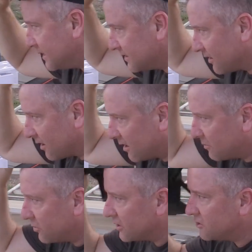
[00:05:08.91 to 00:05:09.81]
things
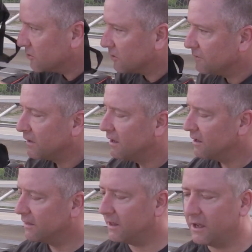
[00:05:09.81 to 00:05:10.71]
are pretty cool.
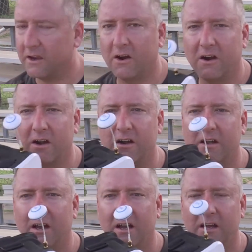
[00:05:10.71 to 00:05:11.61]
They
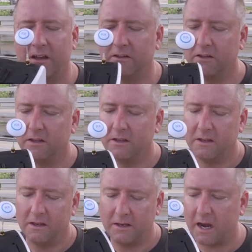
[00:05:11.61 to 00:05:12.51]
are uh,
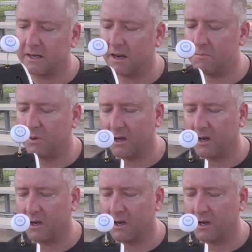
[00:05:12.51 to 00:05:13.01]
ninety-nine